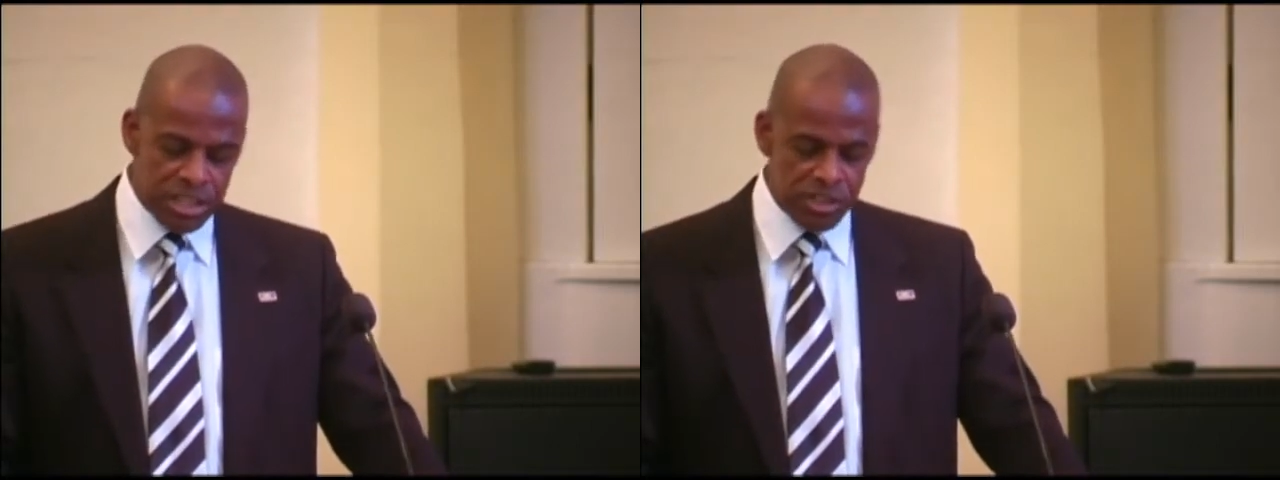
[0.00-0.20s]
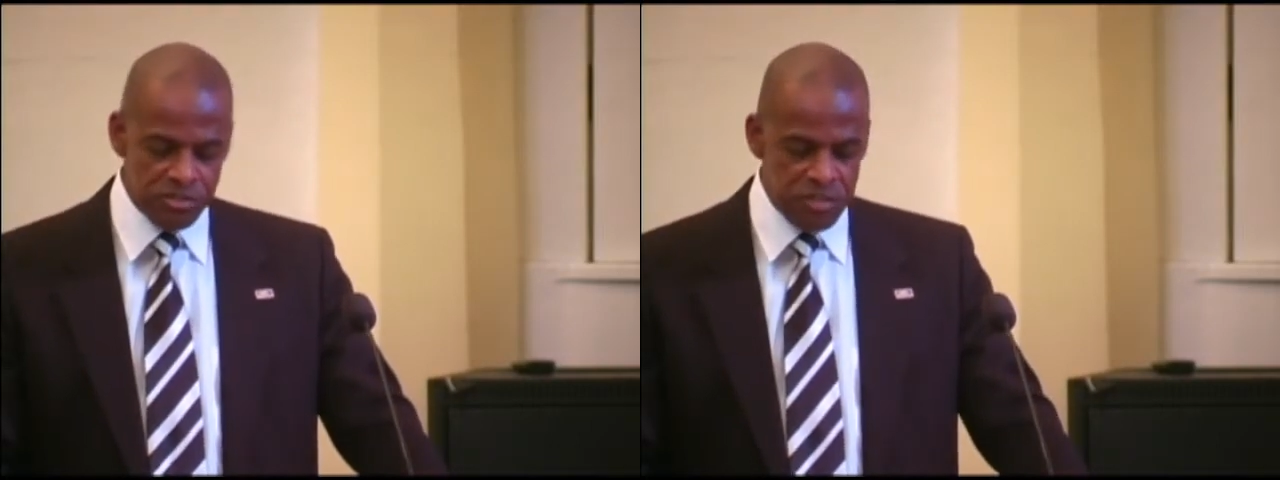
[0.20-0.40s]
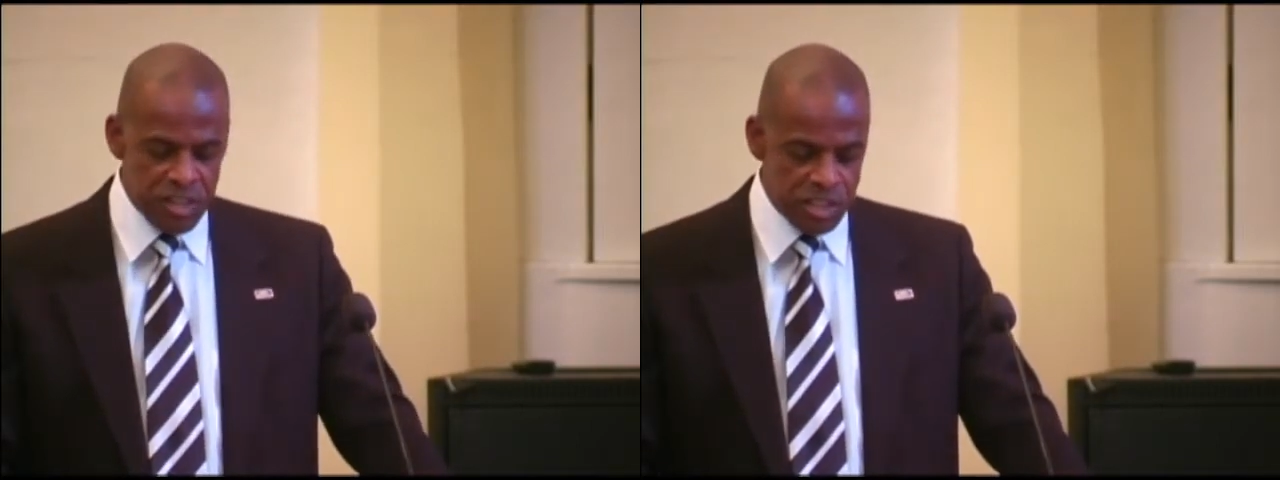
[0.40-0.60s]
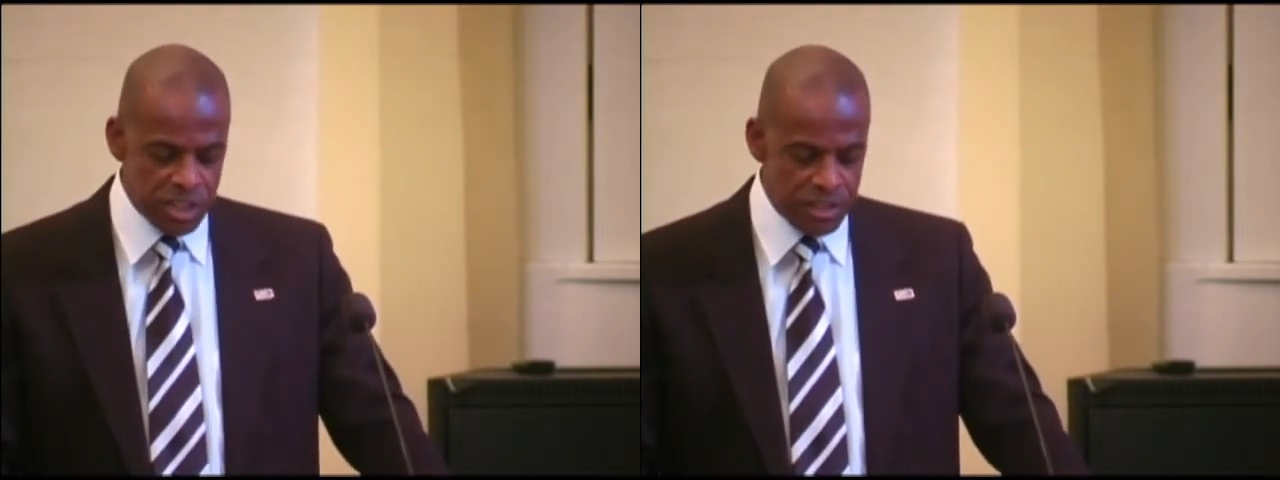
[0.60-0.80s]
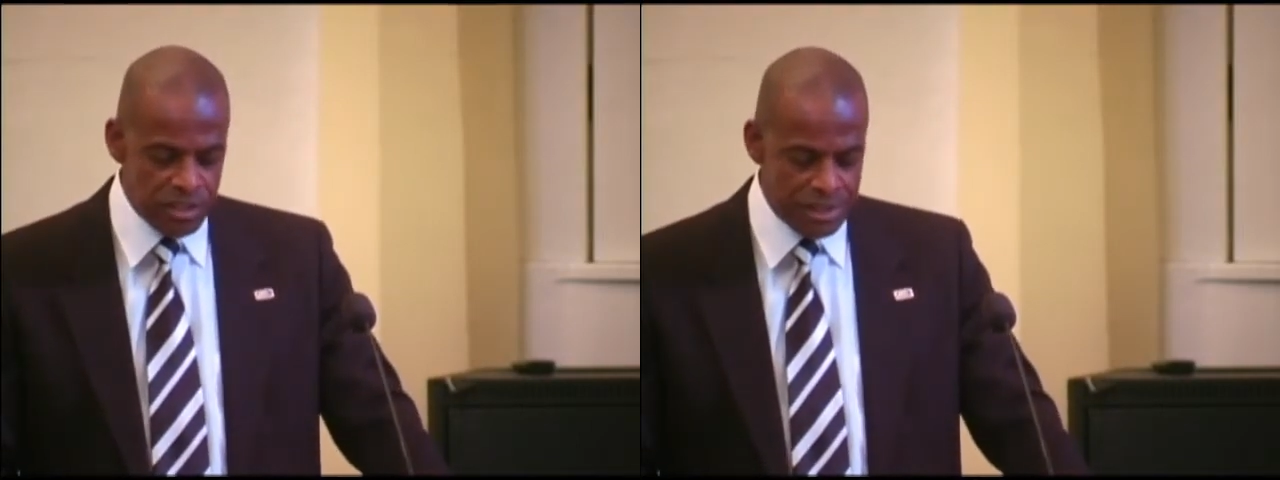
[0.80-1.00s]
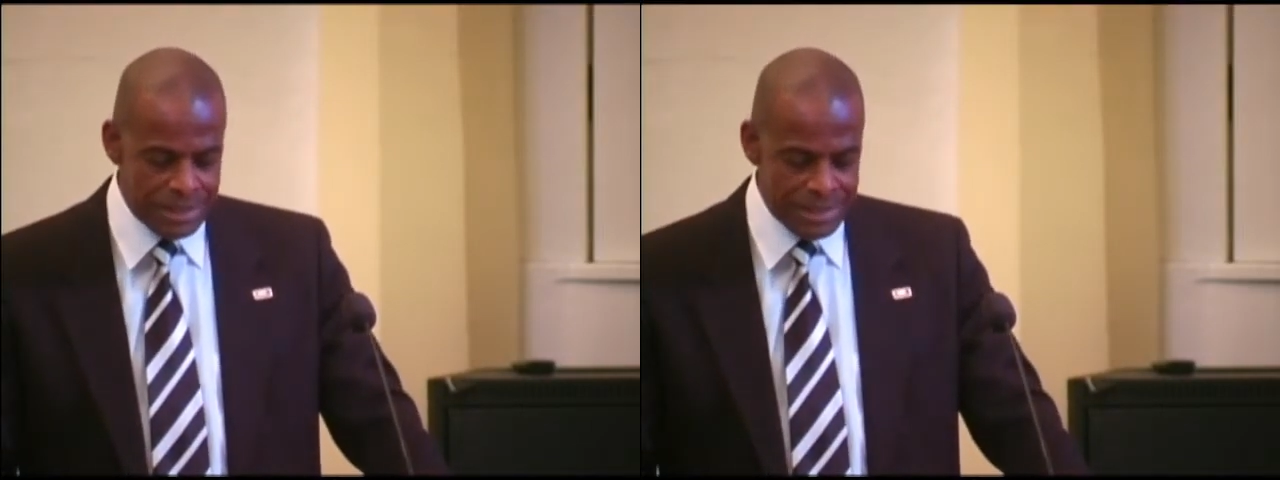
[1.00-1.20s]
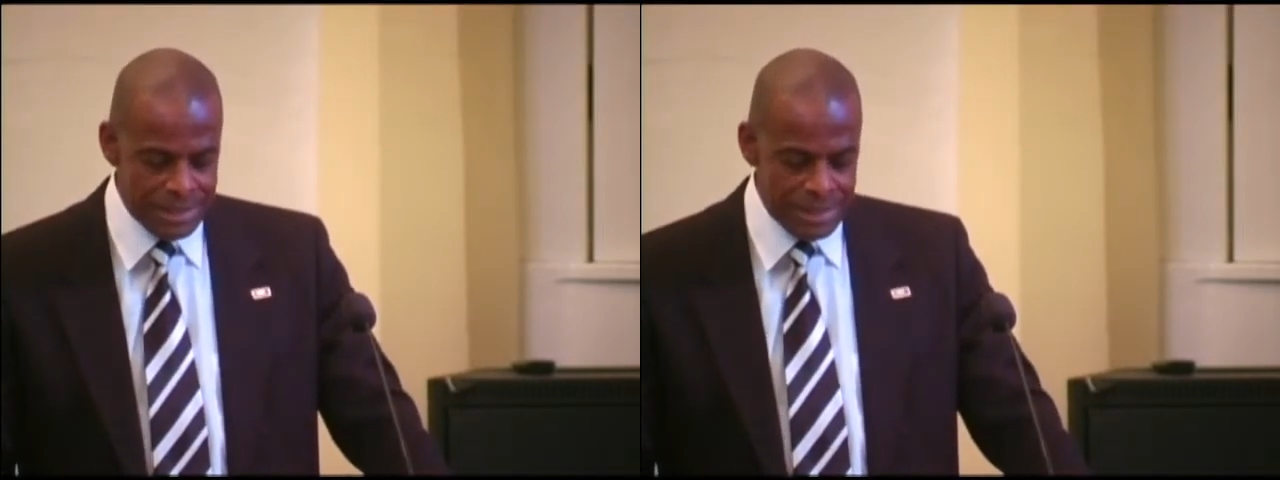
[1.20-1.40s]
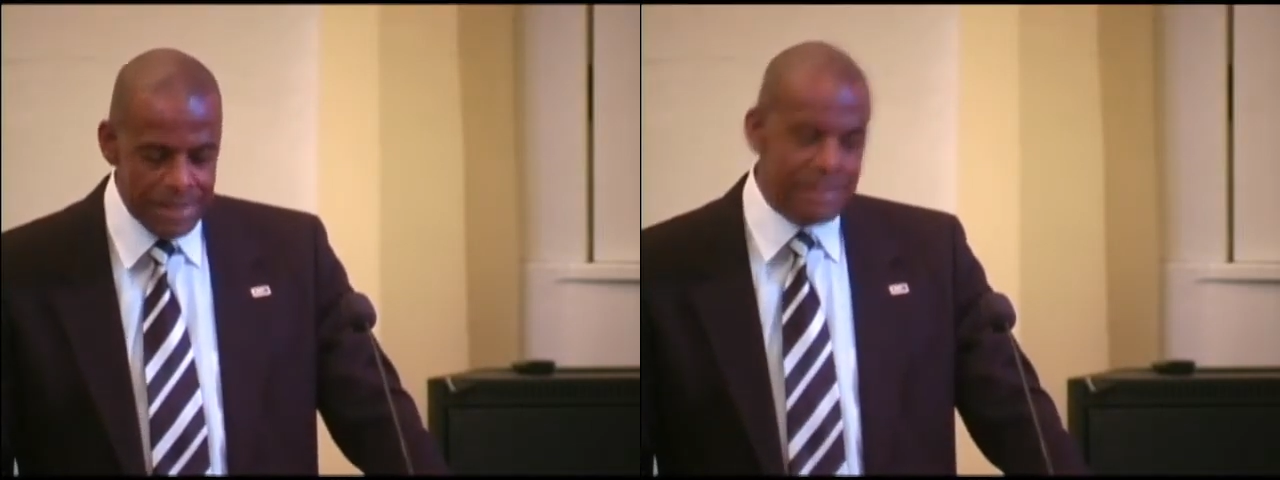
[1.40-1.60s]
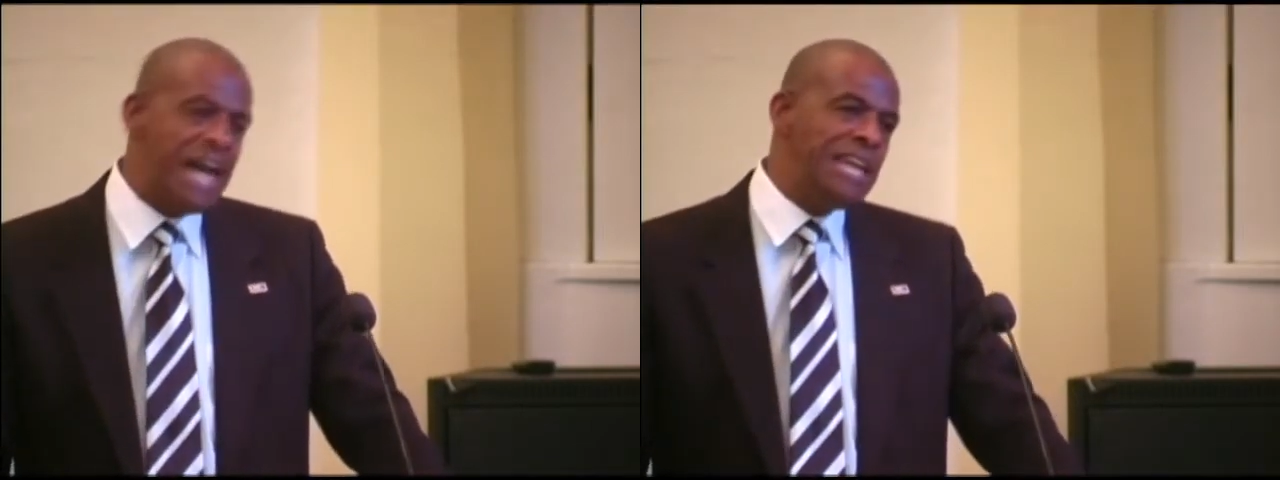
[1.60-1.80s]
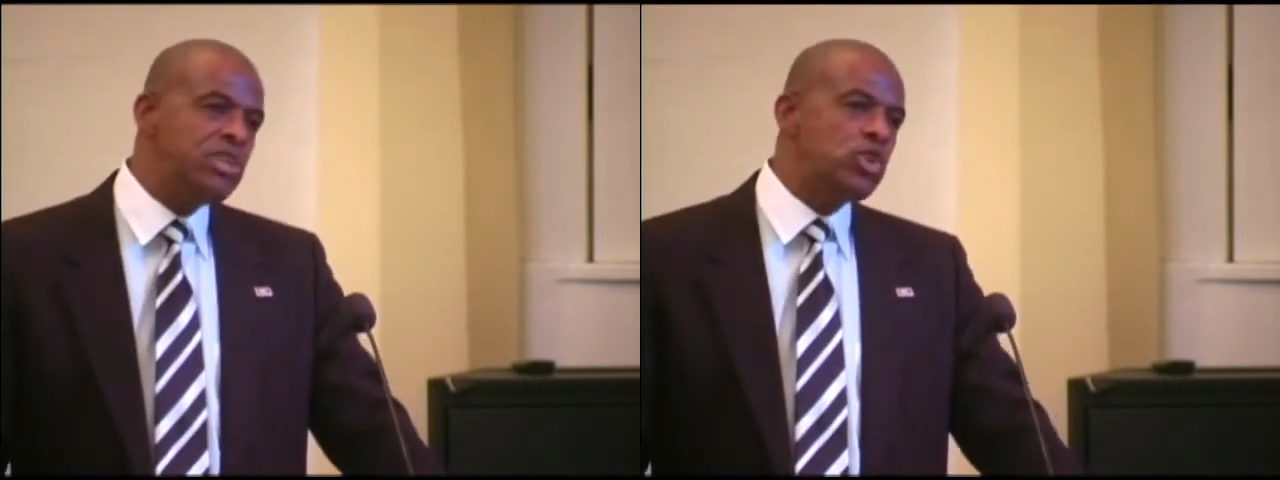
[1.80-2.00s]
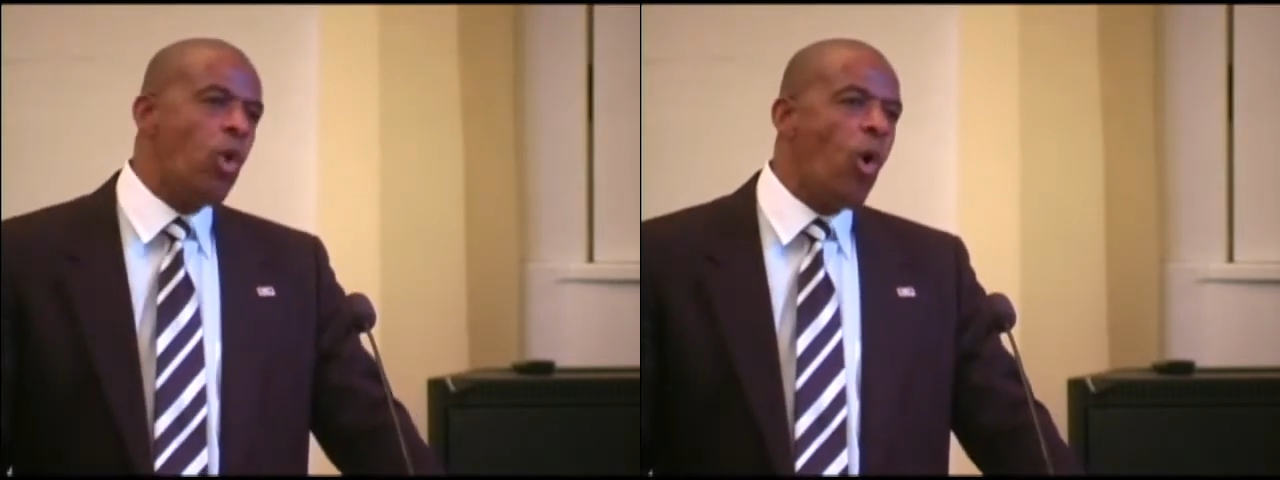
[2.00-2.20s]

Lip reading: King's vision than to